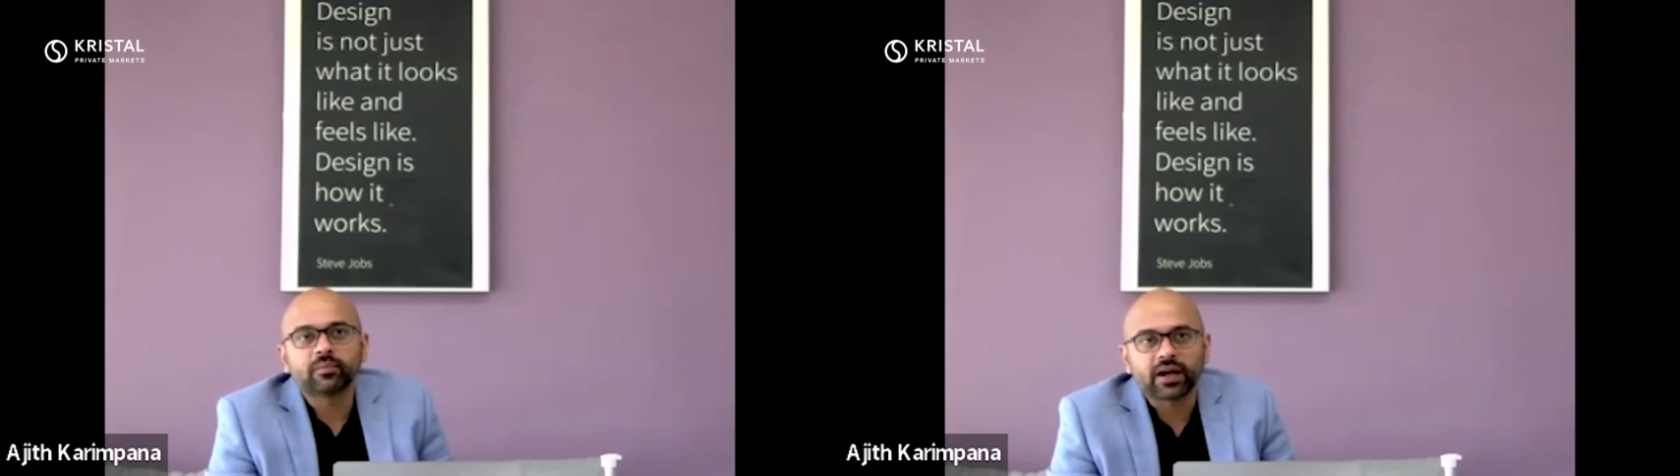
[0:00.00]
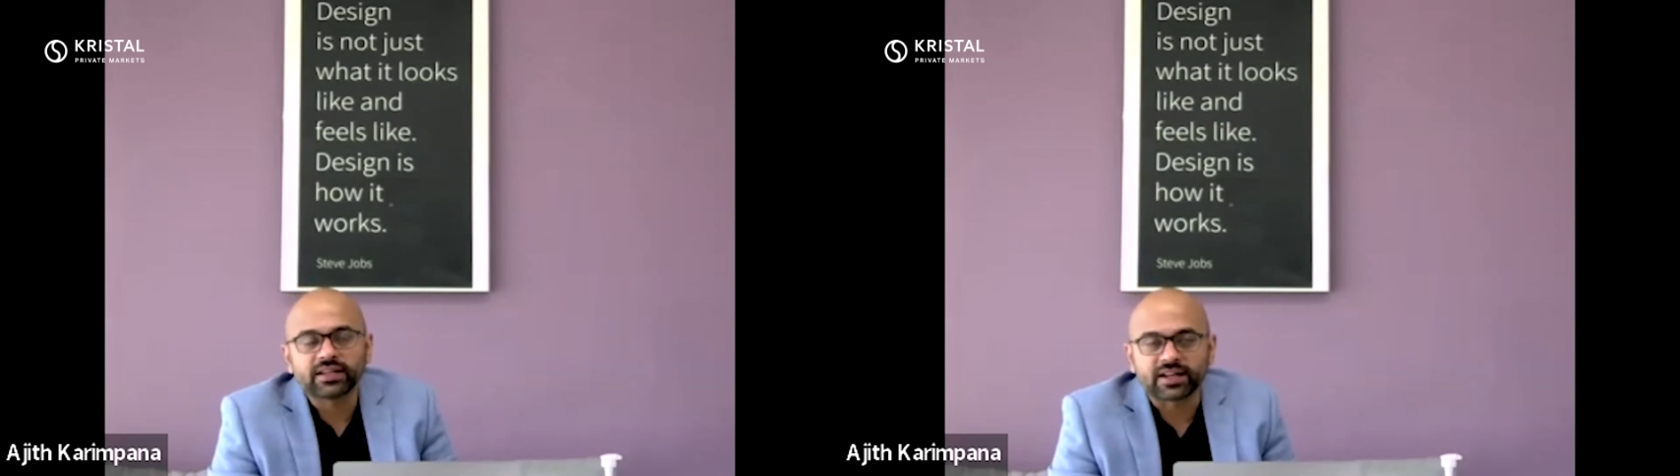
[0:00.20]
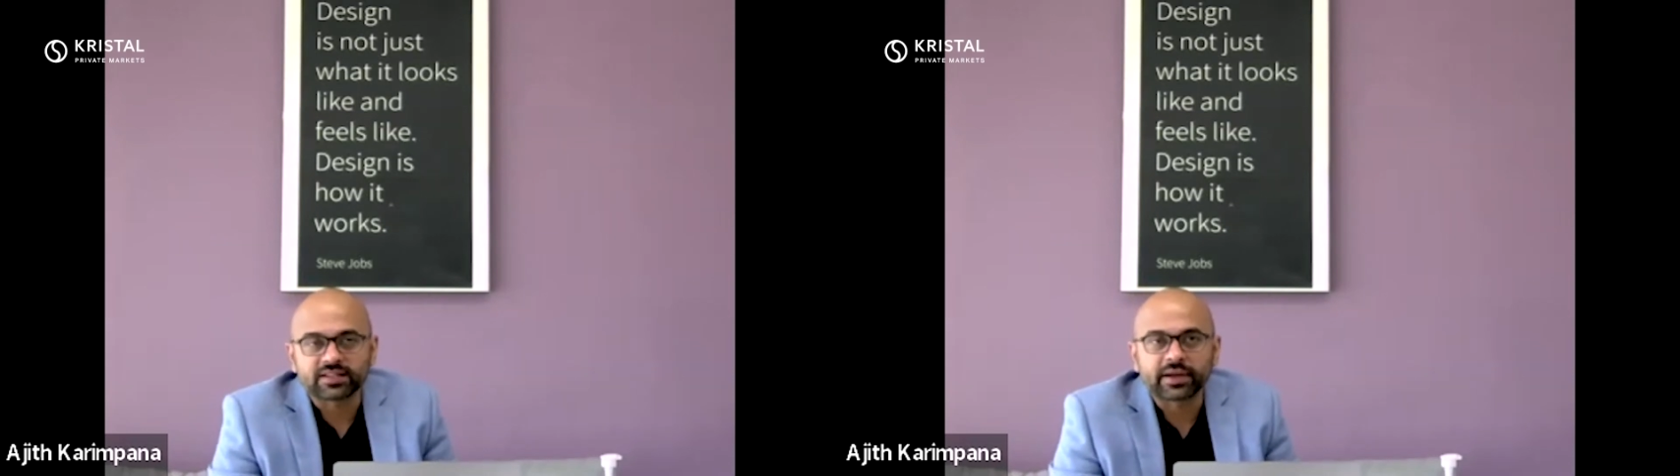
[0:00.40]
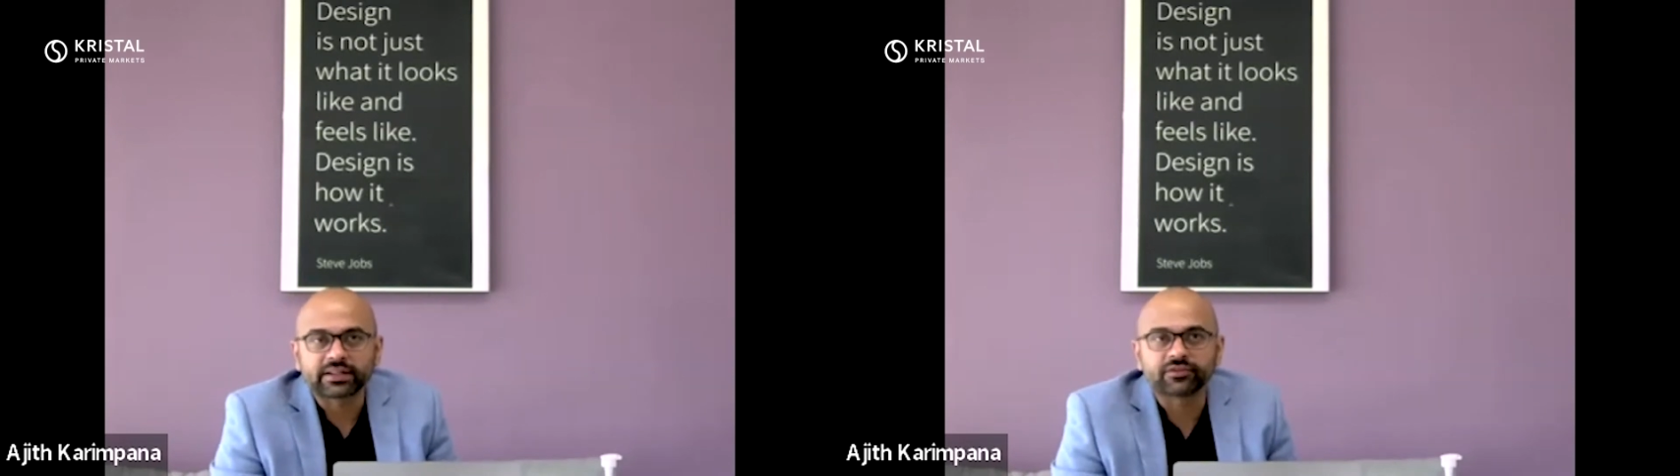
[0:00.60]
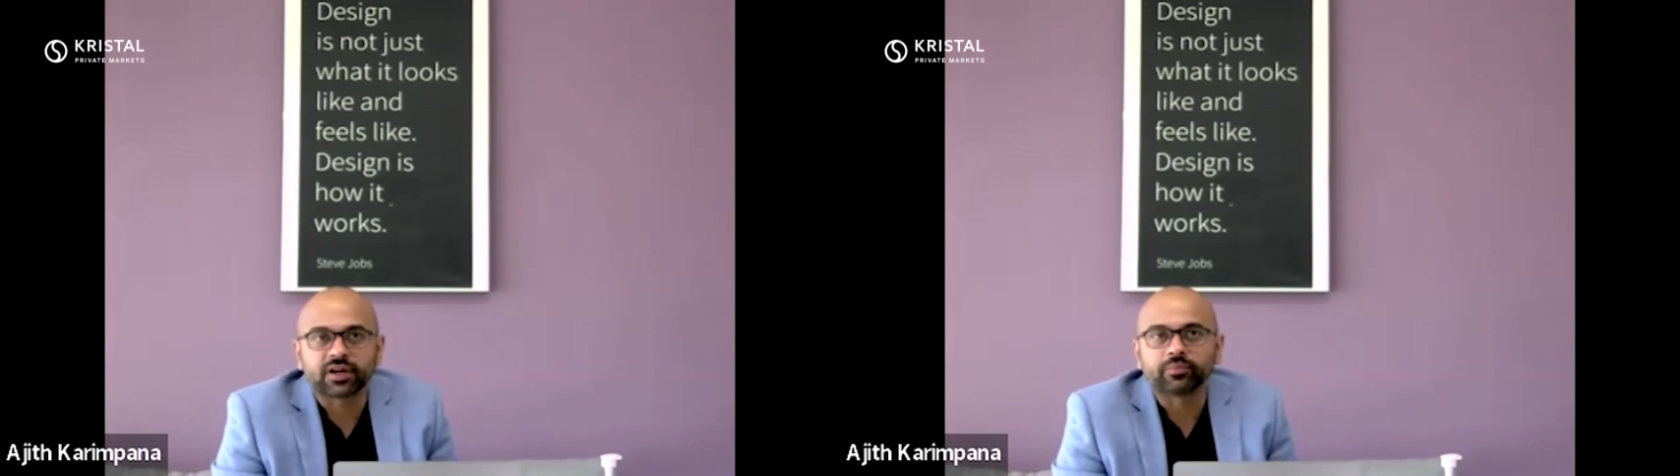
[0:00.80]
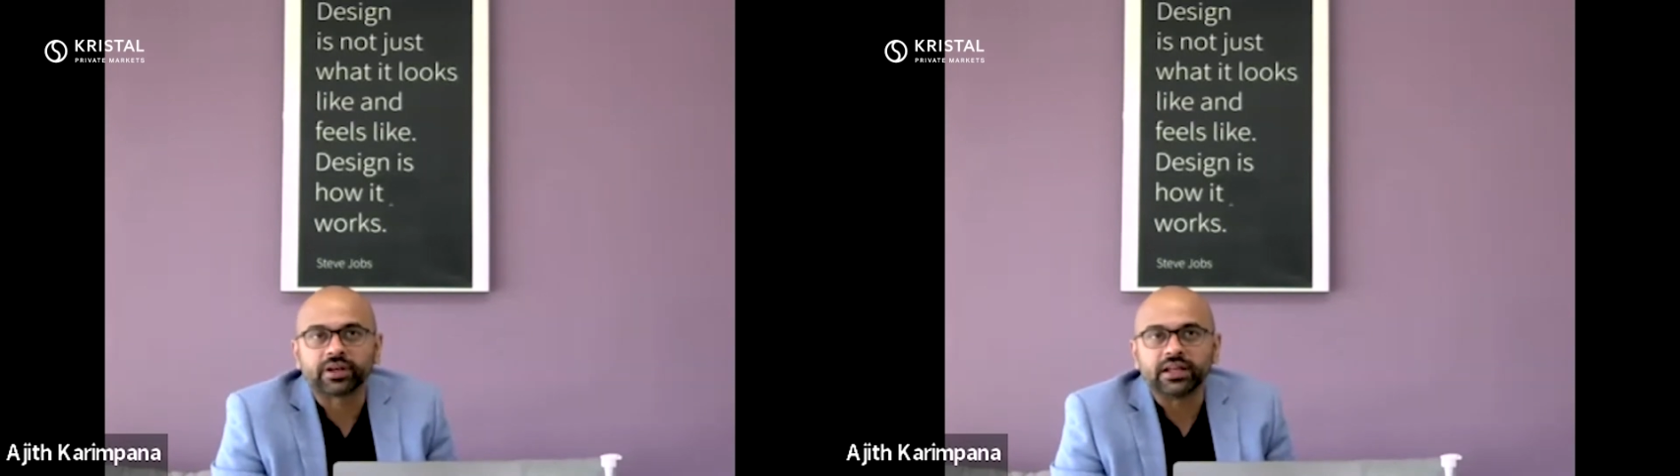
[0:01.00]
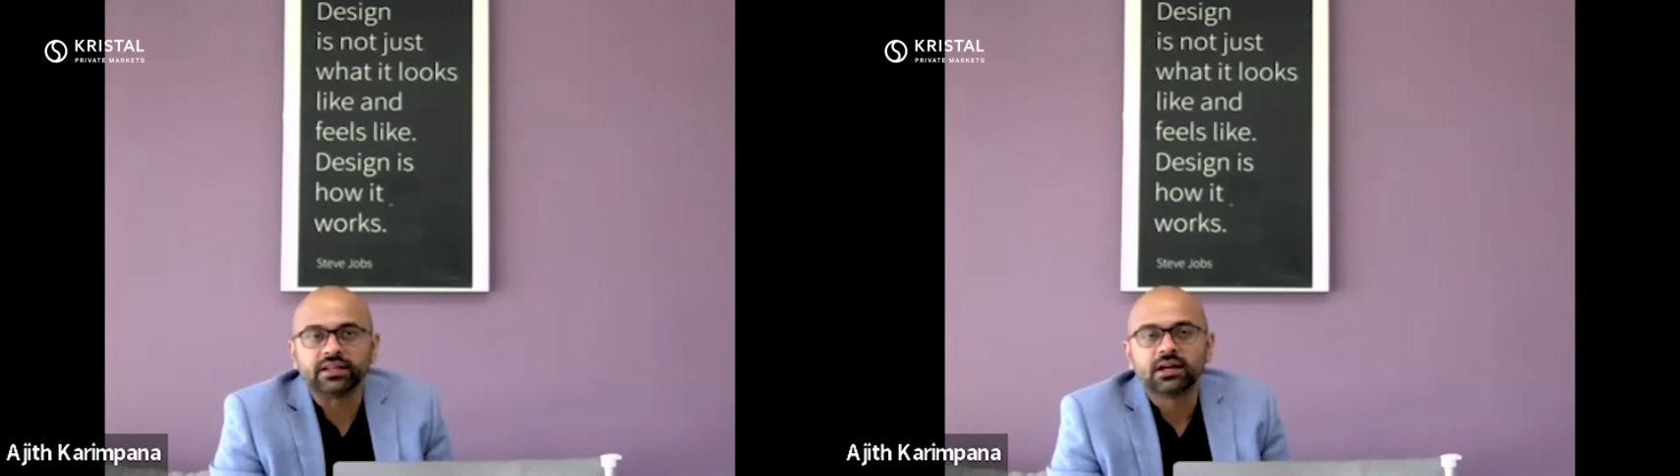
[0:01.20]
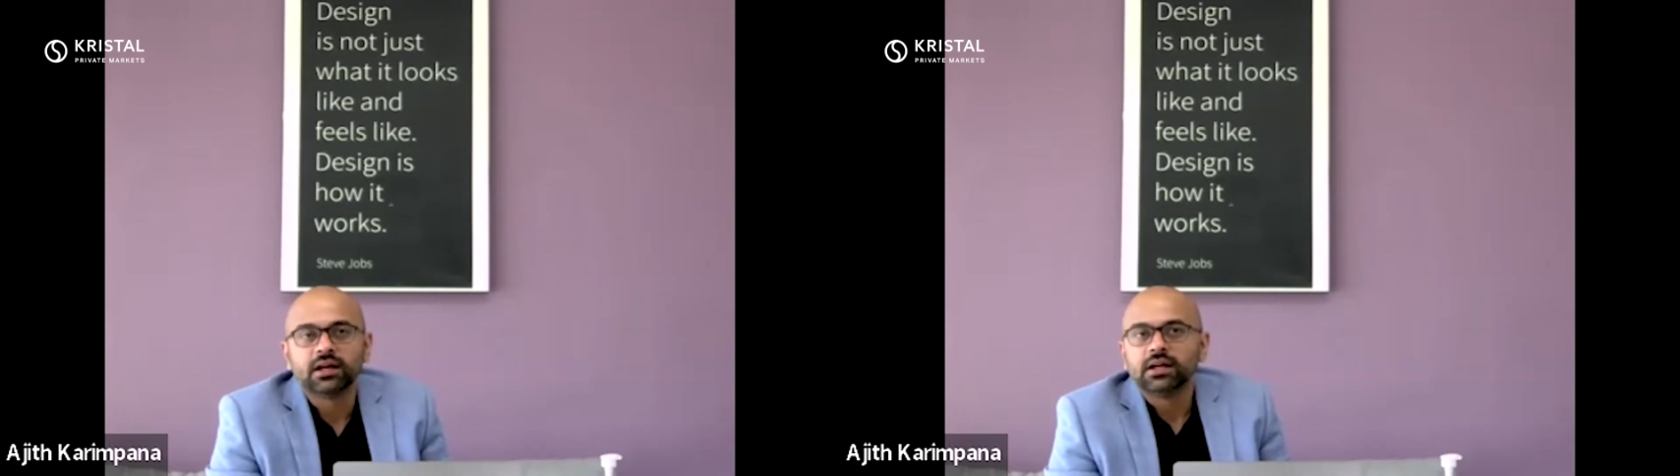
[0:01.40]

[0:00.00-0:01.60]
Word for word: by the respective companies,